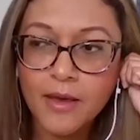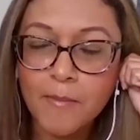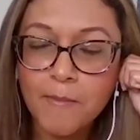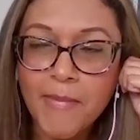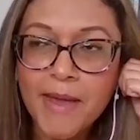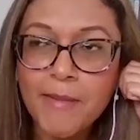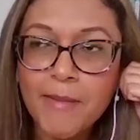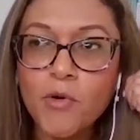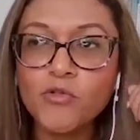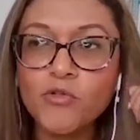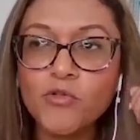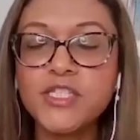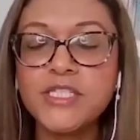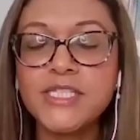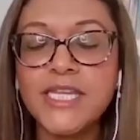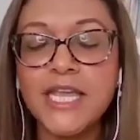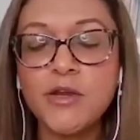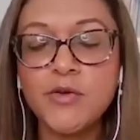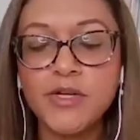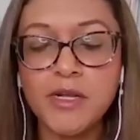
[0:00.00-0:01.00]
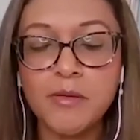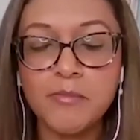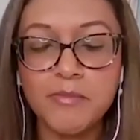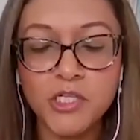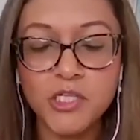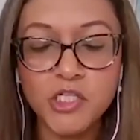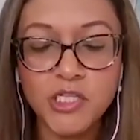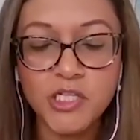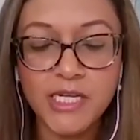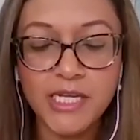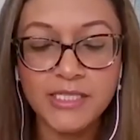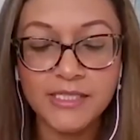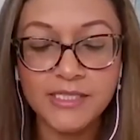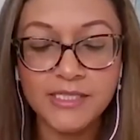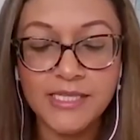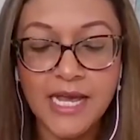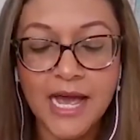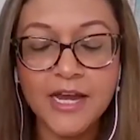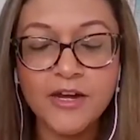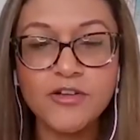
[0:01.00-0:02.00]
my most sacred ambition and
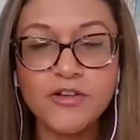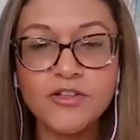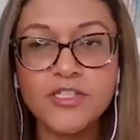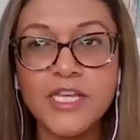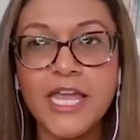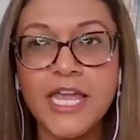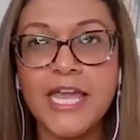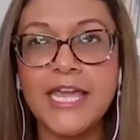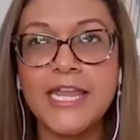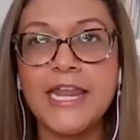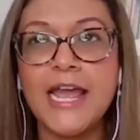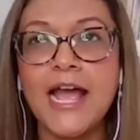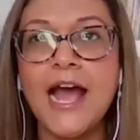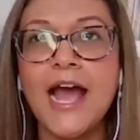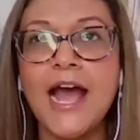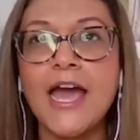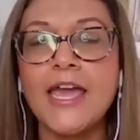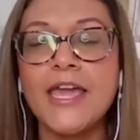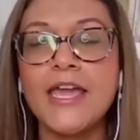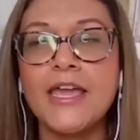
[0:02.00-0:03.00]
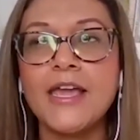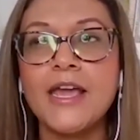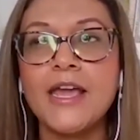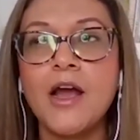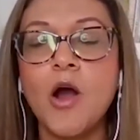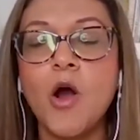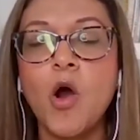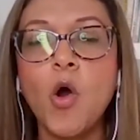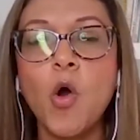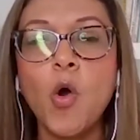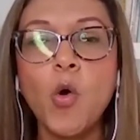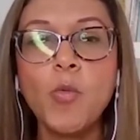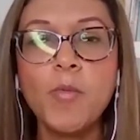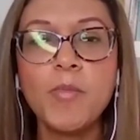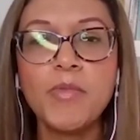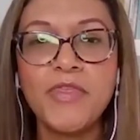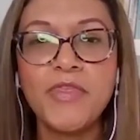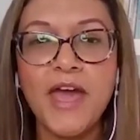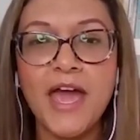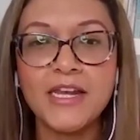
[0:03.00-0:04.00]
desires, and I
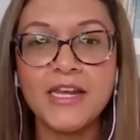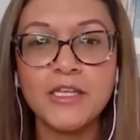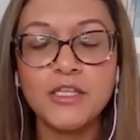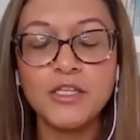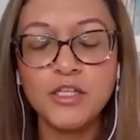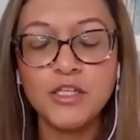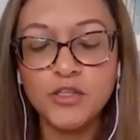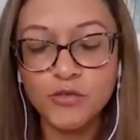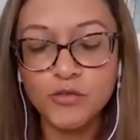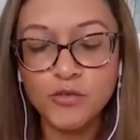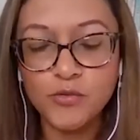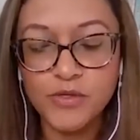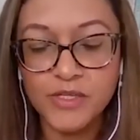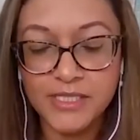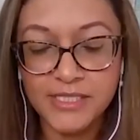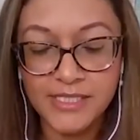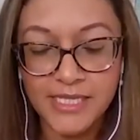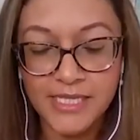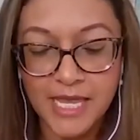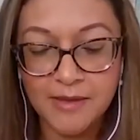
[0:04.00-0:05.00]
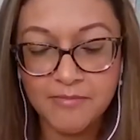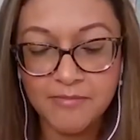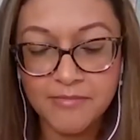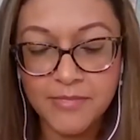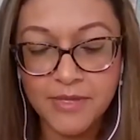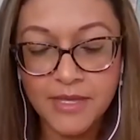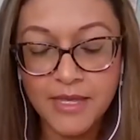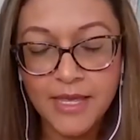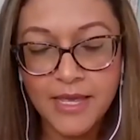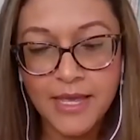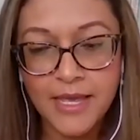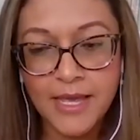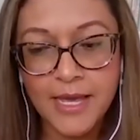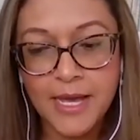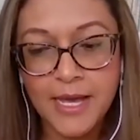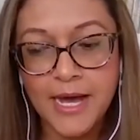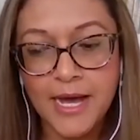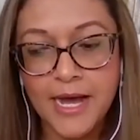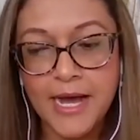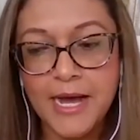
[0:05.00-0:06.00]
hope that you do the same.
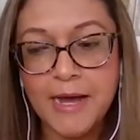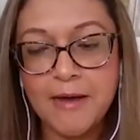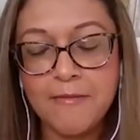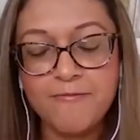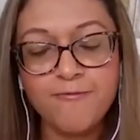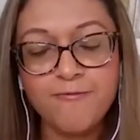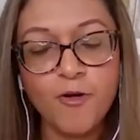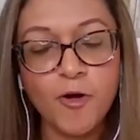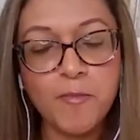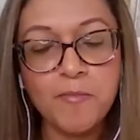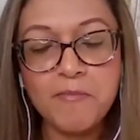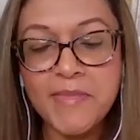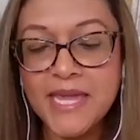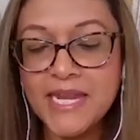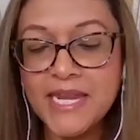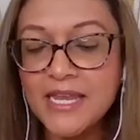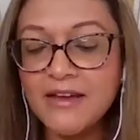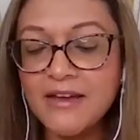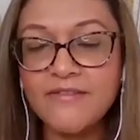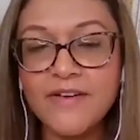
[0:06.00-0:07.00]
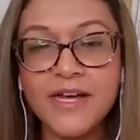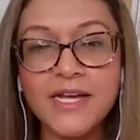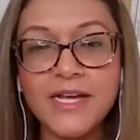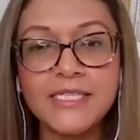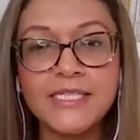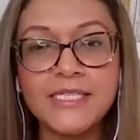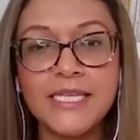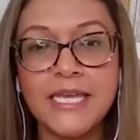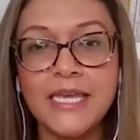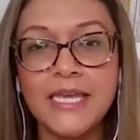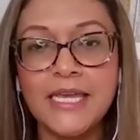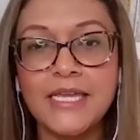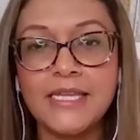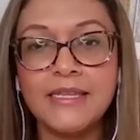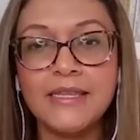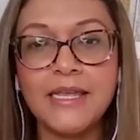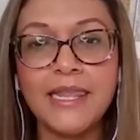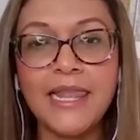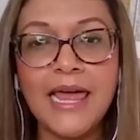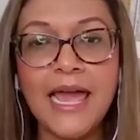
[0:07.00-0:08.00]
For many of us
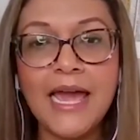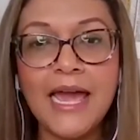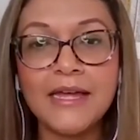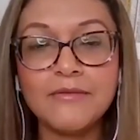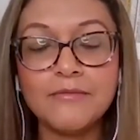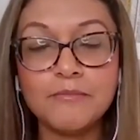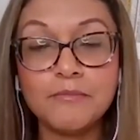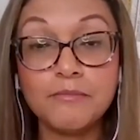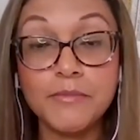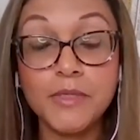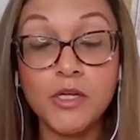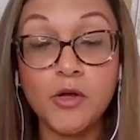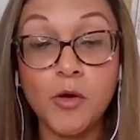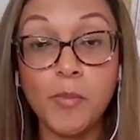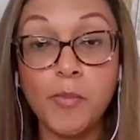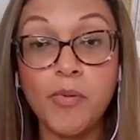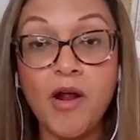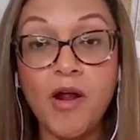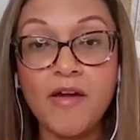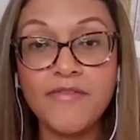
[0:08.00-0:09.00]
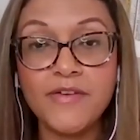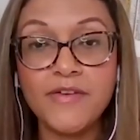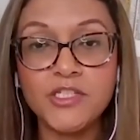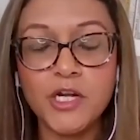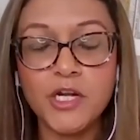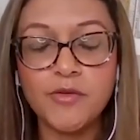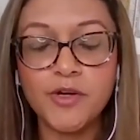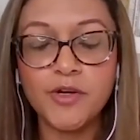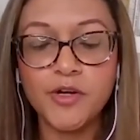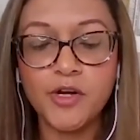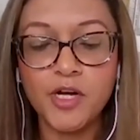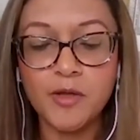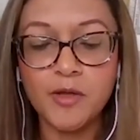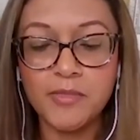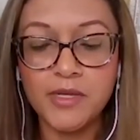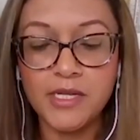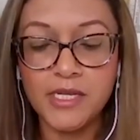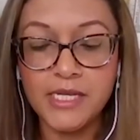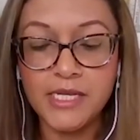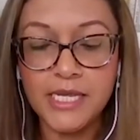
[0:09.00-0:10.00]
in the land, profit generator
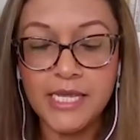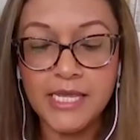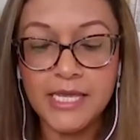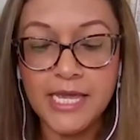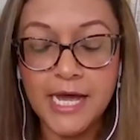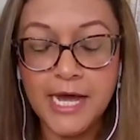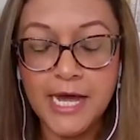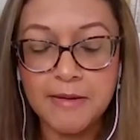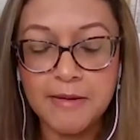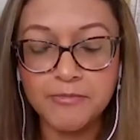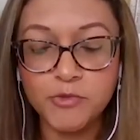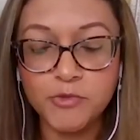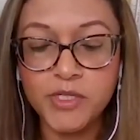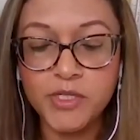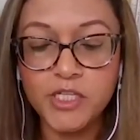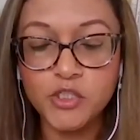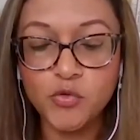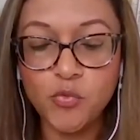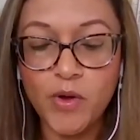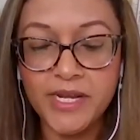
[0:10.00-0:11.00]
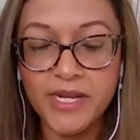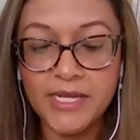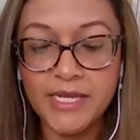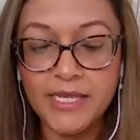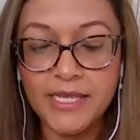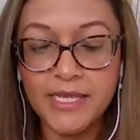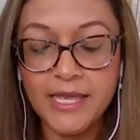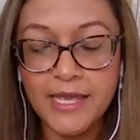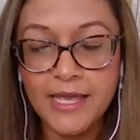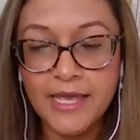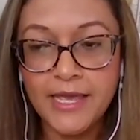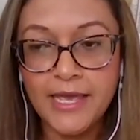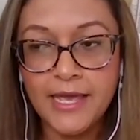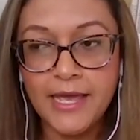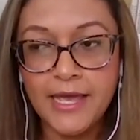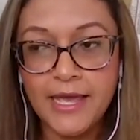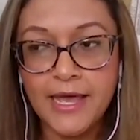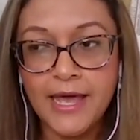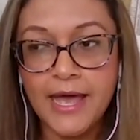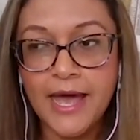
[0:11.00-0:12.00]
community, 2020
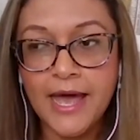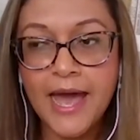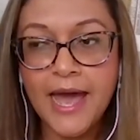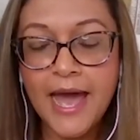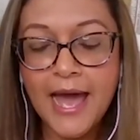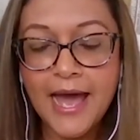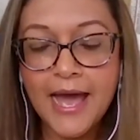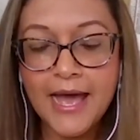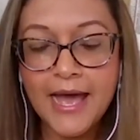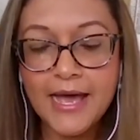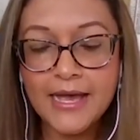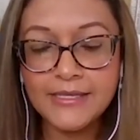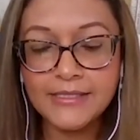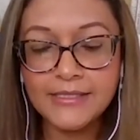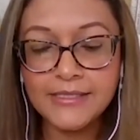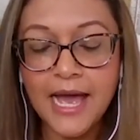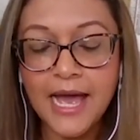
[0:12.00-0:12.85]
has